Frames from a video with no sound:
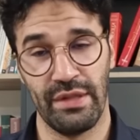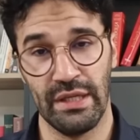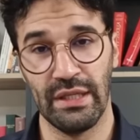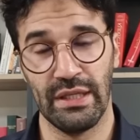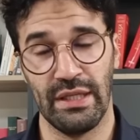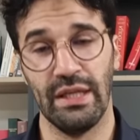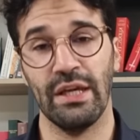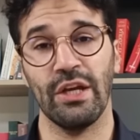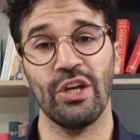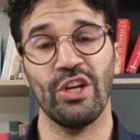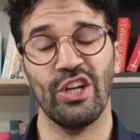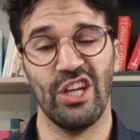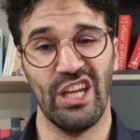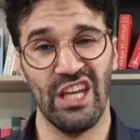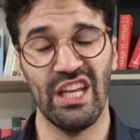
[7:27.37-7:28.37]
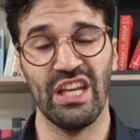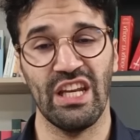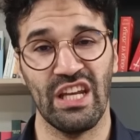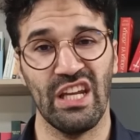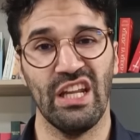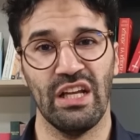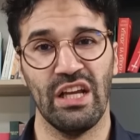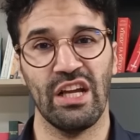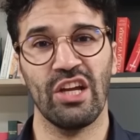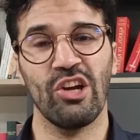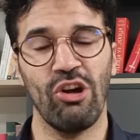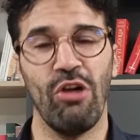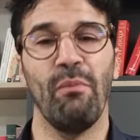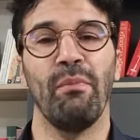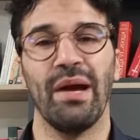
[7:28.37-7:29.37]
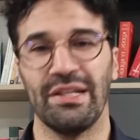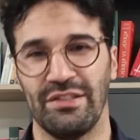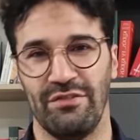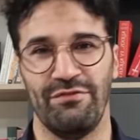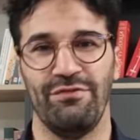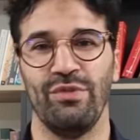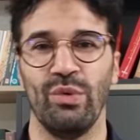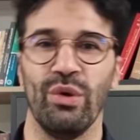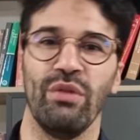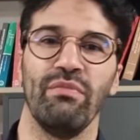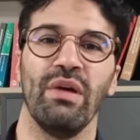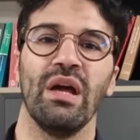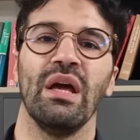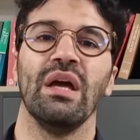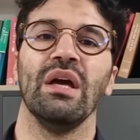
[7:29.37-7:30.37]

thinking in a combative form,